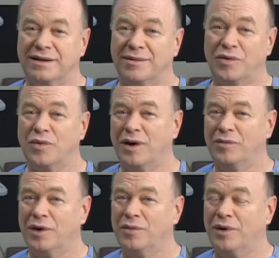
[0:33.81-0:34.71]
number
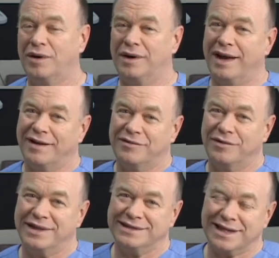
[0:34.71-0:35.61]
one, we weren't
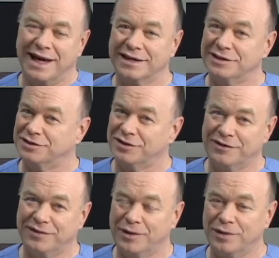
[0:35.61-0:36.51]
ever exactly
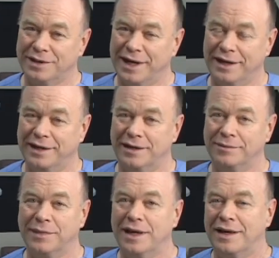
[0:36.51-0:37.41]
sure if they were taking
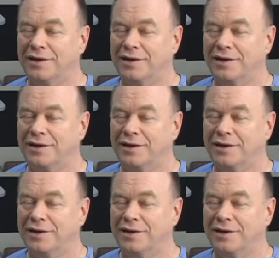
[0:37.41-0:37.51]
them.